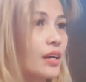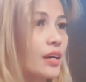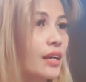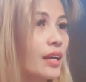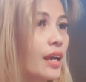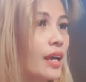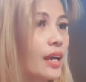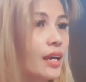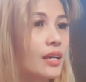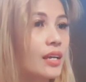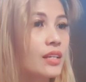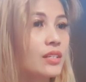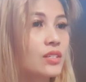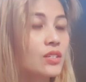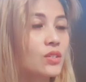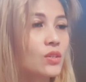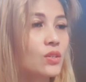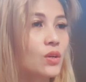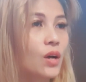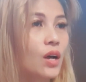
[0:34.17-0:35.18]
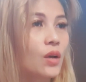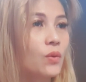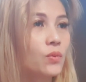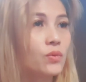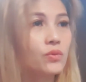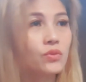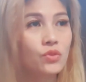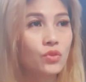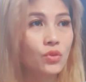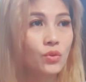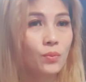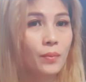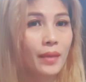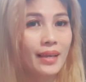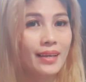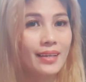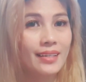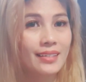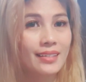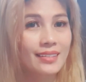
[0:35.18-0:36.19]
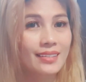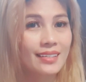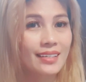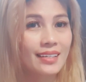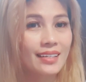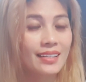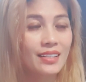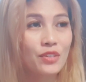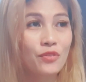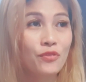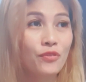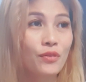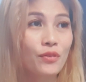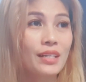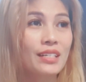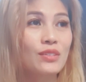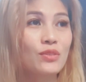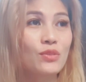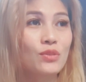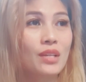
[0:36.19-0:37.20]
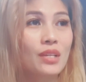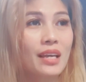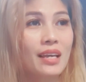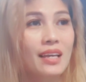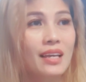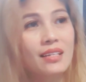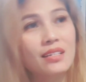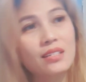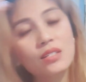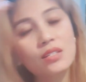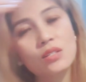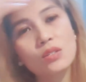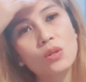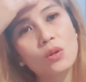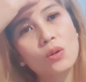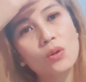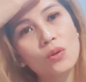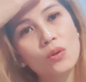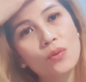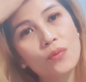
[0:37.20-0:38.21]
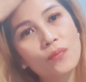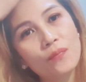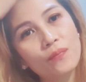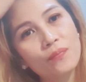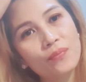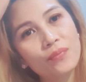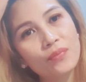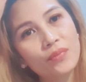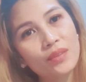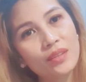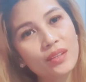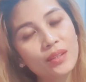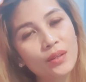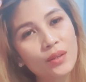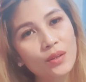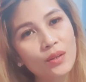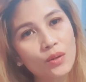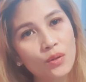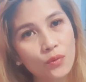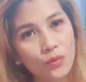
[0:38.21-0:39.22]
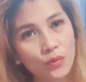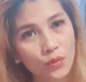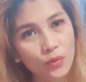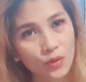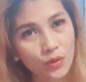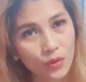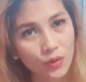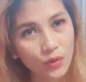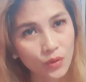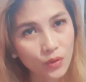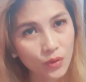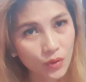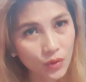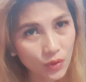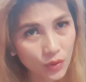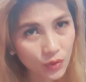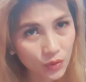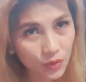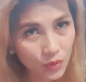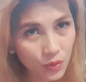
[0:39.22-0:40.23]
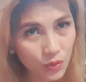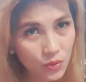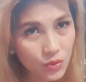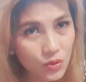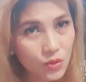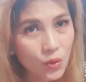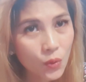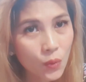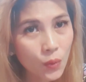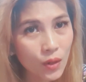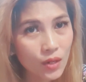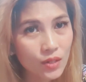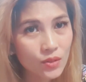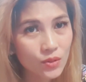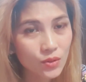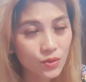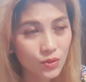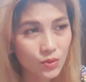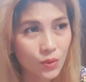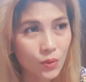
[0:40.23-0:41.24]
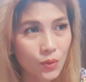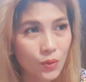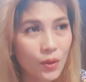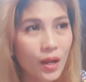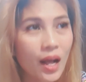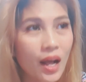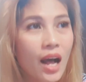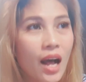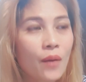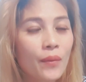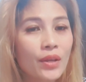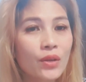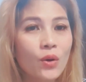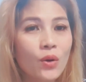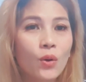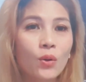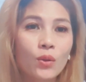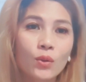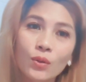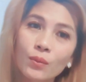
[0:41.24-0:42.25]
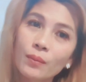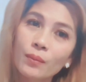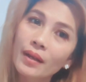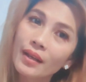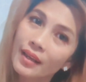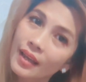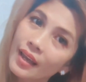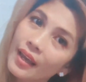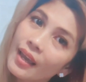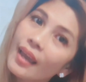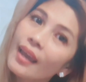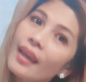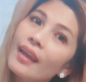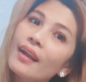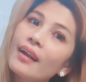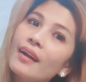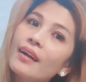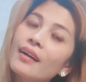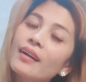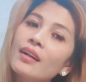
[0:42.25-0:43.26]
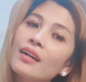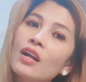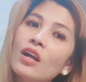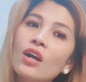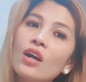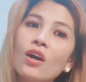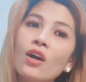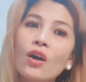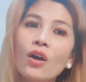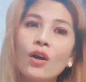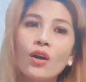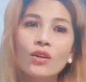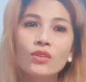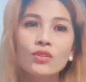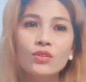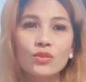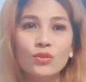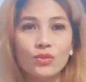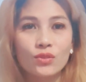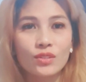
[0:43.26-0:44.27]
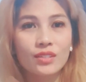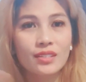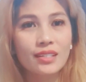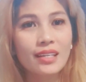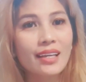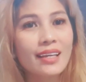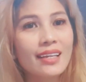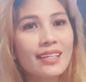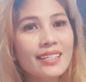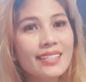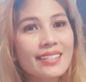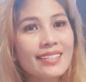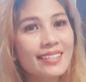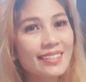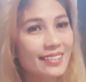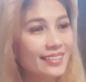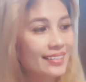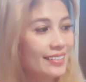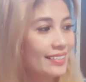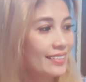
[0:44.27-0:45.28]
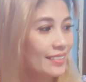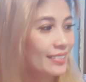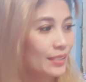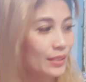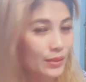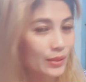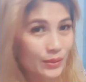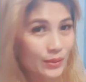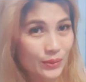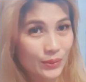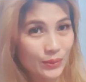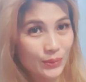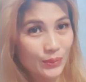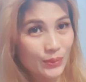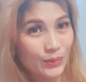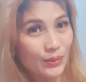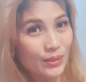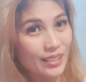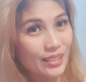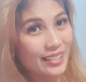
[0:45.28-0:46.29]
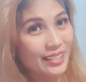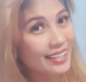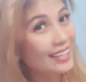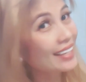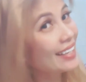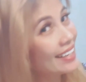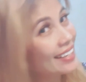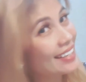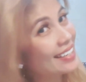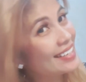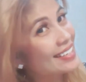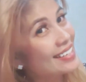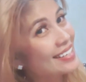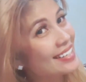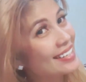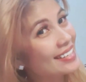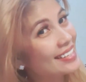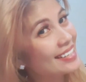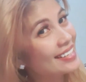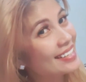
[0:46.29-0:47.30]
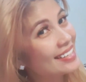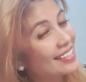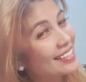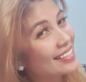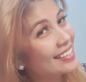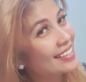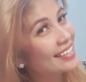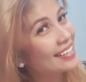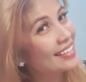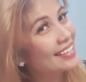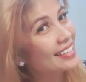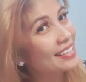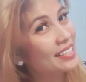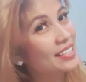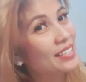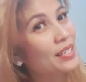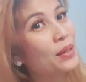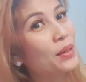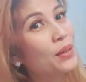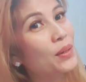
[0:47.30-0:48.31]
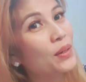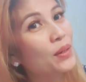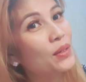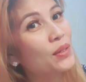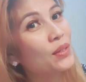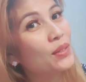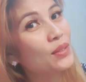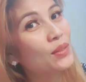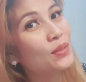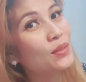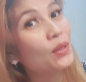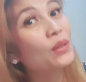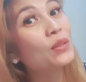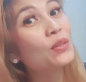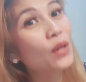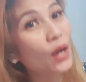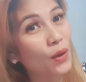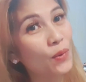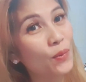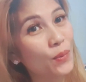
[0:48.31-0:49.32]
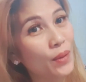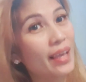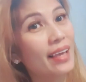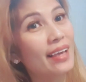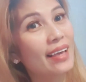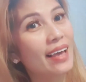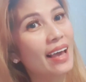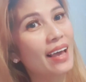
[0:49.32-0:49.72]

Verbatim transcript: again so I want to make it uh, different today so for those who want to know how I color my hair onto this to this so don't go away